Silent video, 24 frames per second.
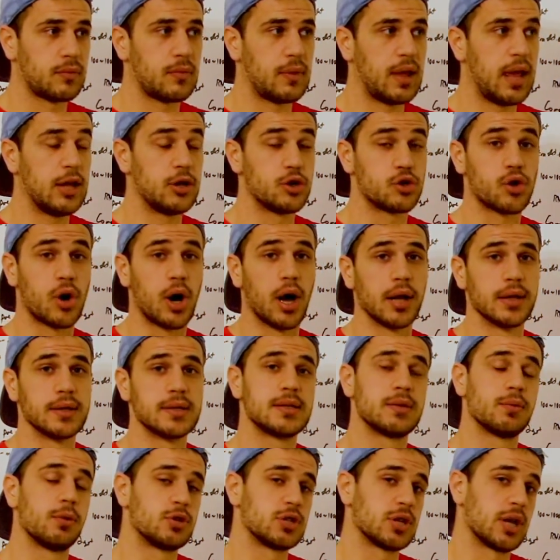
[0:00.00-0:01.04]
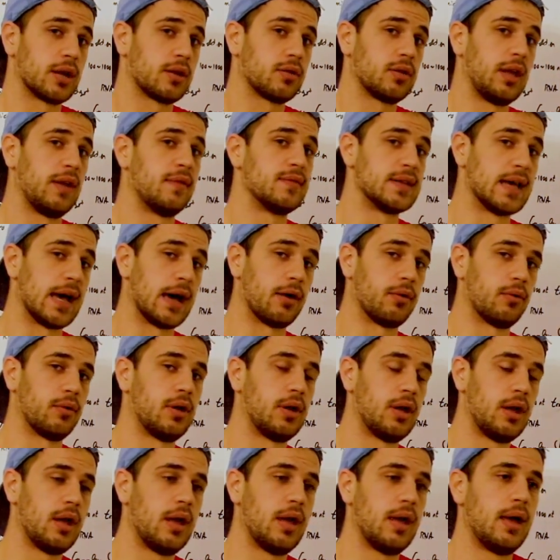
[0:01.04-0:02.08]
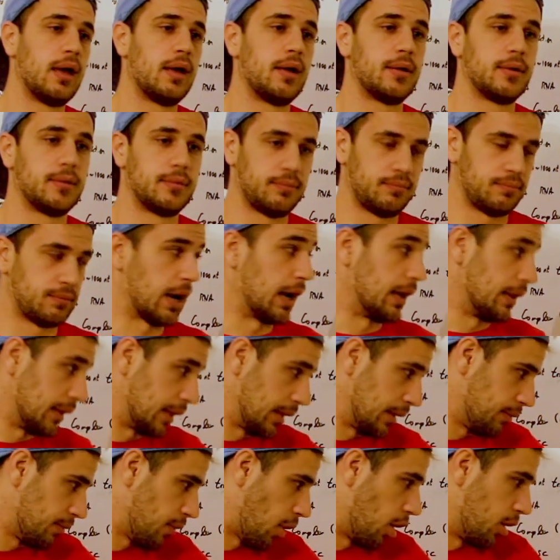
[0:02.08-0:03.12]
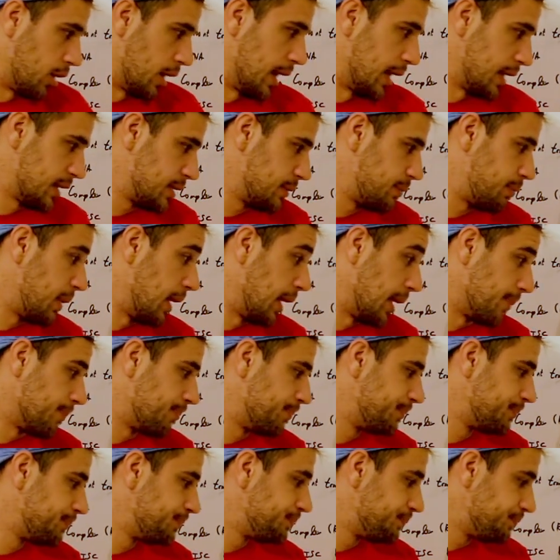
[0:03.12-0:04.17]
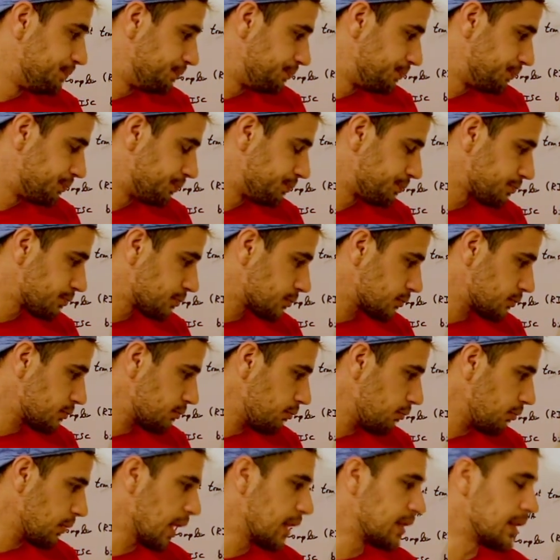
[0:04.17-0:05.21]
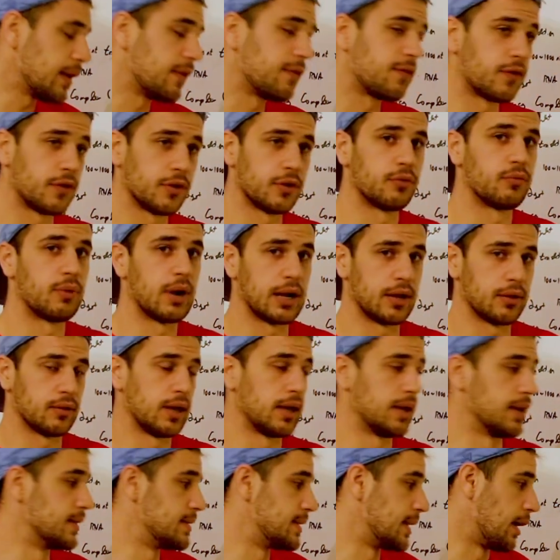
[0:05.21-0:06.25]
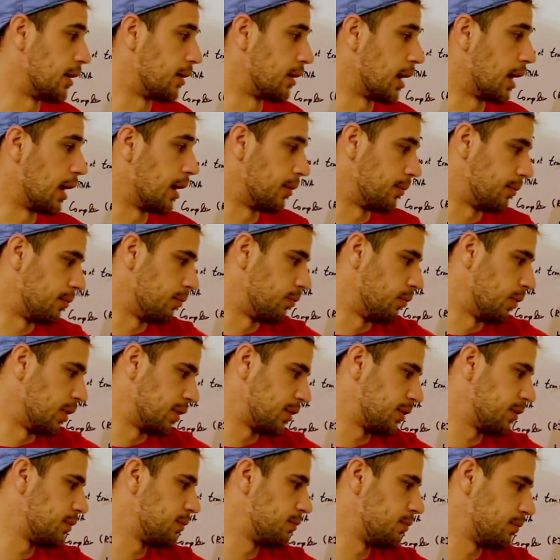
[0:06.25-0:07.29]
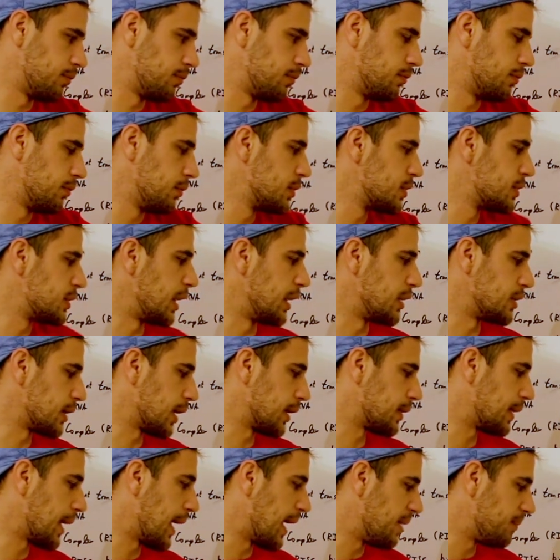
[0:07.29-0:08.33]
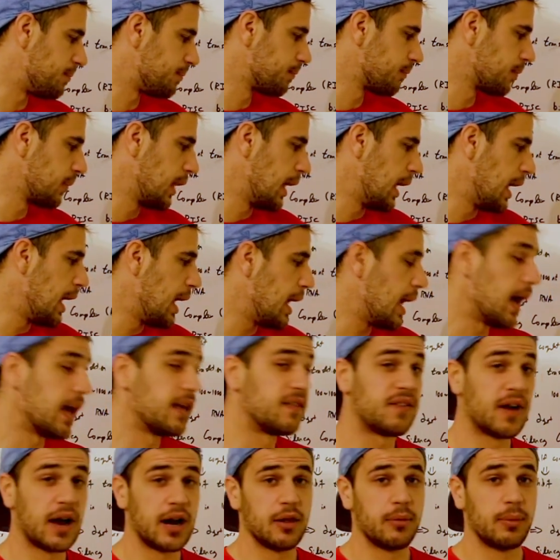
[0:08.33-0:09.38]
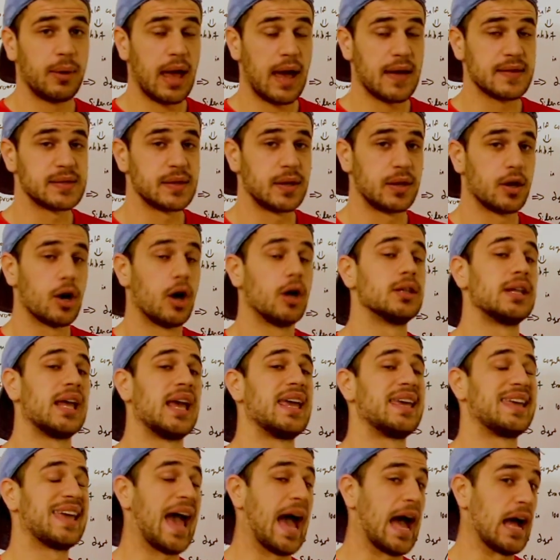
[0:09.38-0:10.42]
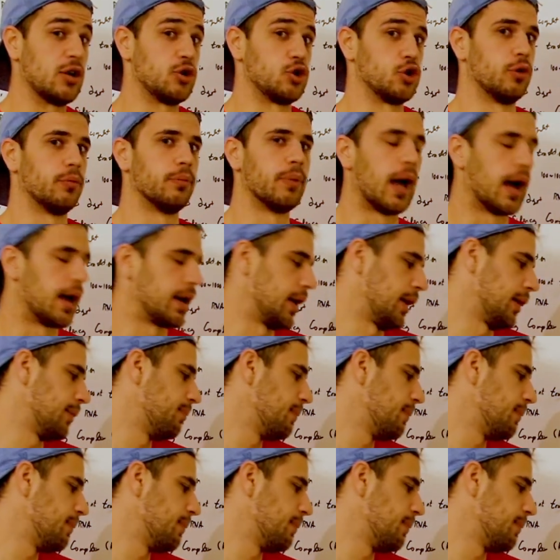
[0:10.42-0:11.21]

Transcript: introns, which get cleaved out by the RNase P, and then further regulated down on with things like that. And finally, we have something called a causal body.